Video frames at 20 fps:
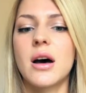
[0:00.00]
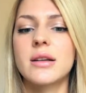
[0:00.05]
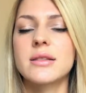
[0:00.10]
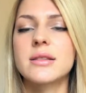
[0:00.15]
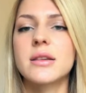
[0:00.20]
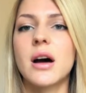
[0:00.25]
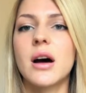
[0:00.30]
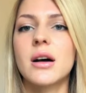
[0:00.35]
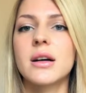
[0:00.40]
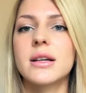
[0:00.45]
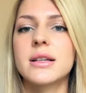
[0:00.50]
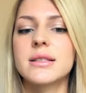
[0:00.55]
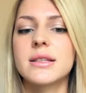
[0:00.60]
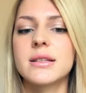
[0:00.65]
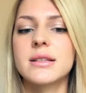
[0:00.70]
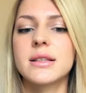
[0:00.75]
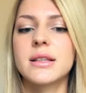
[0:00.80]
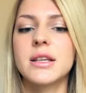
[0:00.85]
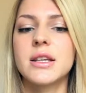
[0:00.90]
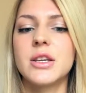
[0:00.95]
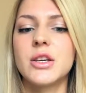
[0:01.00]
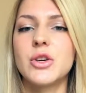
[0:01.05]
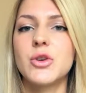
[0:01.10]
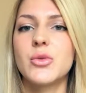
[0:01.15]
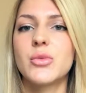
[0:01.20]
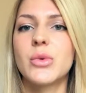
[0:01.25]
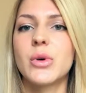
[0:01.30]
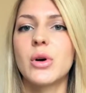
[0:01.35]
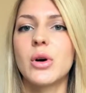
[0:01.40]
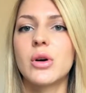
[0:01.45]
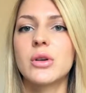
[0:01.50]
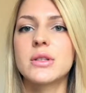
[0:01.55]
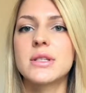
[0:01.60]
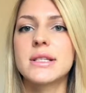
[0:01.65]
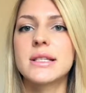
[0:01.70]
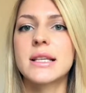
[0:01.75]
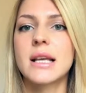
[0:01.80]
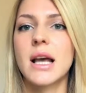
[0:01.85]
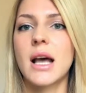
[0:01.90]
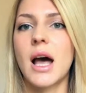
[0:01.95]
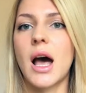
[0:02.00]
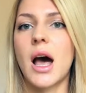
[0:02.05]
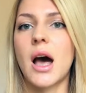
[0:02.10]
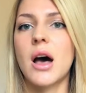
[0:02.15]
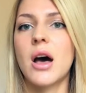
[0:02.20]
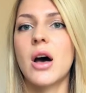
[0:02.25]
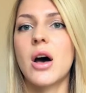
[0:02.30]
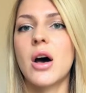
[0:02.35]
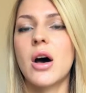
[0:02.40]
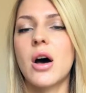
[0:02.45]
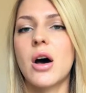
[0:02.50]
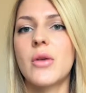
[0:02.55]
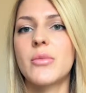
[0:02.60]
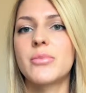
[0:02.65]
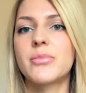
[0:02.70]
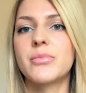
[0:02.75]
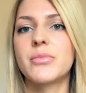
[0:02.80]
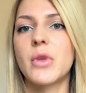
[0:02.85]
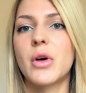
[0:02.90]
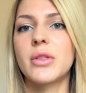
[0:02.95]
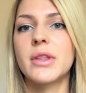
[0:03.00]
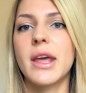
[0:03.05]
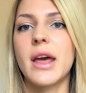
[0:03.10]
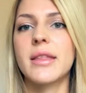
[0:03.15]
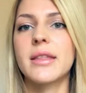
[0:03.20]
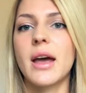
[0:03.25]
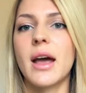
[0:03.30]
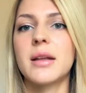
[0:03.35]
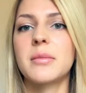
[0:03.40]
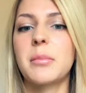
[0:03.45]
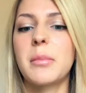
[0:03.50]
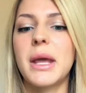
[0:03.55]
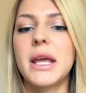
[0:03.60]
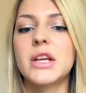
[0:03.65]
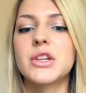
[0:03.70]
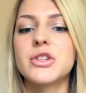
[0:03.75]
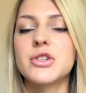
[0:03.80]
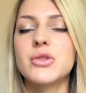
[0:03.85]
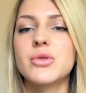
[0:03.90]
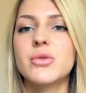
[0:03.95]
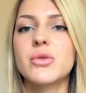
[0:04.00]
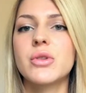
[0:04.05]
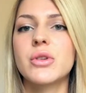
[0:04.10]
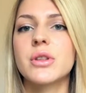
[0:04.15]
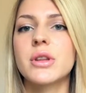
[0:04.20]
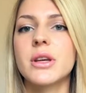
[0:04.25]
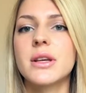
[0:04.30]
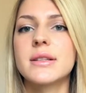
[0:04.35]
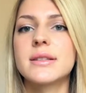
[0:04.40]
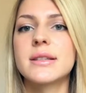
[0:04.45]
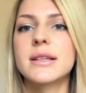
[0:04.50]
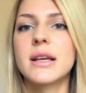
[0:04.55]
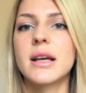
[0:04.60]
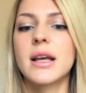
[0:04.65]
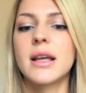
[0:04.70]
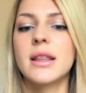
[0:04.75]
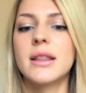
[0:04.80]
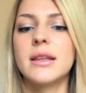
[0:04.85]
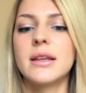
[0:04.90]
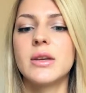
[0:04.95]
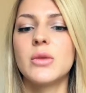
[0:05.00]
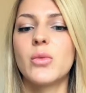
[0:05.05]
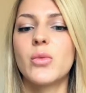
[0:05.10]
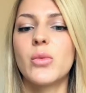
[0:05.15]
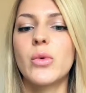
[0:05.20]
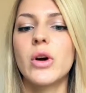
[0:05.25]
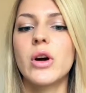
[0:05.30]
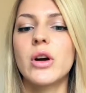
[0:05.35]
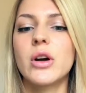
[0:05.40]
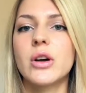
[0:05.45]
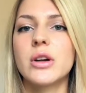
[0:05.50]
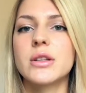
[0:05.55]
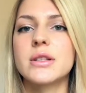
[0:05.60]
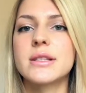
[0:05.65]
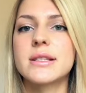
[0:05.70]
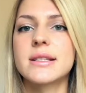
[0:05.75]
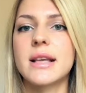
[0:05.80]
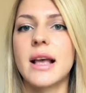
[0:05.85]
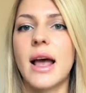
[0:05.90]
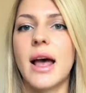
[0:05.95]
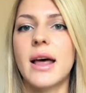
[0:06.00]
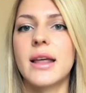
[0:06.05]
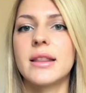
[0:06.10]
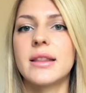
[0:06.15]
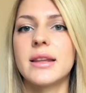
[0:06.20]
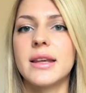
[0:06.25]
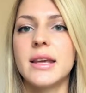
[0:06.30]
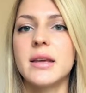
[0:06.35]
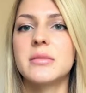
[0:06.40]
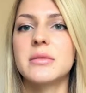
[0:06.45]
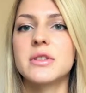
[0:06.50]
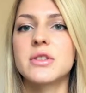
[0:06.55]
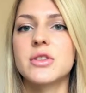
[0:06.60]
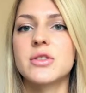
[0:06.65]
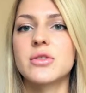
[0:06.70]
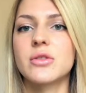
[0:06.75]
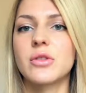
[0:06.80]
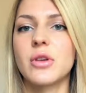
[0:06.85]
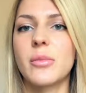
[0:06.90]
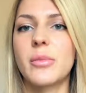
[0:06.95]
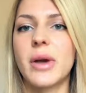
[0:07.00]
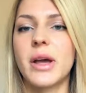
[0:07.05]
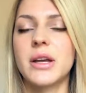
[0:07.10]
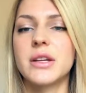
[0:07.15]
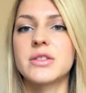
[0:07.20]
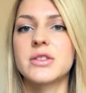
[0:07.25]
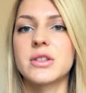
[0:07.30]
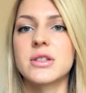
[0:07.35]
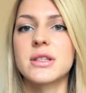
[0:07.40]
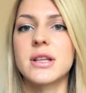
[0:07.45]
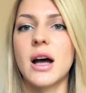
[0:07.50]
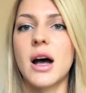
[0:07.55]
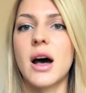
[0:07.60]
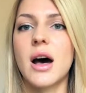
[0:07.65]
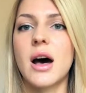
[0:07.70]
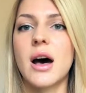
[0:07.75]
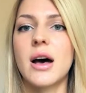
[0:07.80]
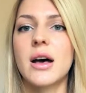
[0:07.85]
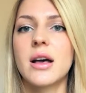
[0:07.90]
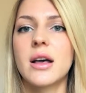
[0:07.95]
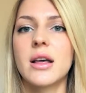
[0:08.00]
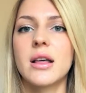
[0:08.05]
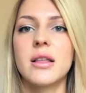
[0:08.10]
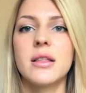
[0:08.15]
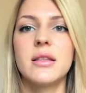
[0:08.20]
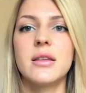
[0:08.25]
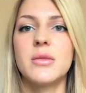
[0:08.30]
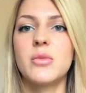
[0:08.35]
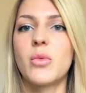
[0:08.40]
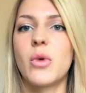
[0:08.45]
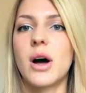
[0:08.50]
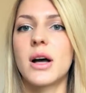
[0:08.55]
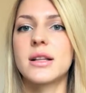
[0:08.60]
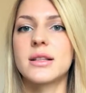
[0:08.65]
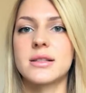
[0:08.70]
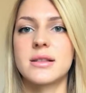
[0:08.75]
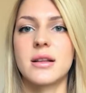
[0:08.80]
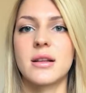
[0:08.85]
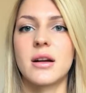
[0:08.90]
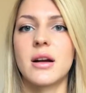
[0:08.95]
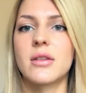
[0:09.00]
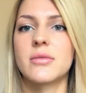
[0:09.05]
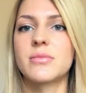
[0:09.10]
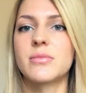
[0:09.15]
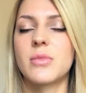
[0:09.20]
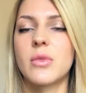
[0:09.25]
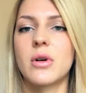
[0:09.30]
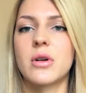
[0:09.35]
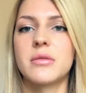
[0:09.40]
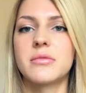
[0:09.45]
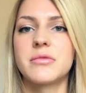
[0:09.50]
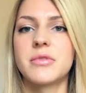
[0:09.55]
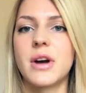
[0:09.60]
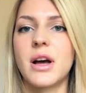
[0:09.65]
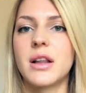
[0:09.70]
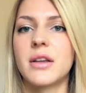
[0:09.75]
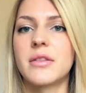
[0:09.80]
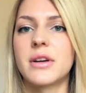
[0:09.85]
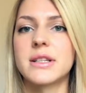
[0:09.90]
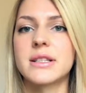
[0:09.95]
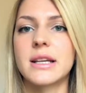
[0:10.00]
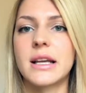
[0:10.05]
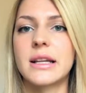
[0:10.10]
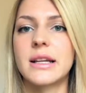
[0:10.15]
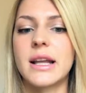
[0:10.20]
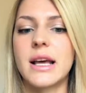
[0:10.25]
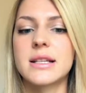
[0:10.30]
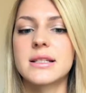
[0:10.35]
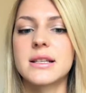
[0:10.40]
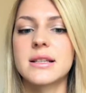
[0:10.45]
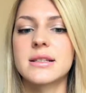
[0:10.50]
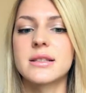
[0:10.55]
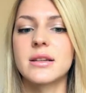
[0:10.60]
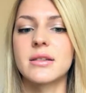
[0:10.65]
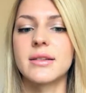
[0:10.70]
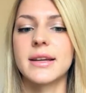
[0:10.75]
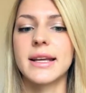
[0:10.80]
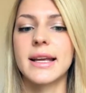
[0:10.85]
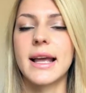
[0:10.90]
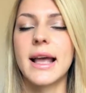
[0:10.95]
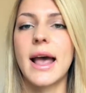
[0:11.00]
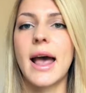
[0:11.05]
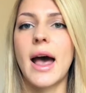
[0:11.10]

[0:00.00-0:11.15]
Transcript: targeted keywords. On the other hand, make sure that the words and the images on your pages are the ones that are relevant and necessary.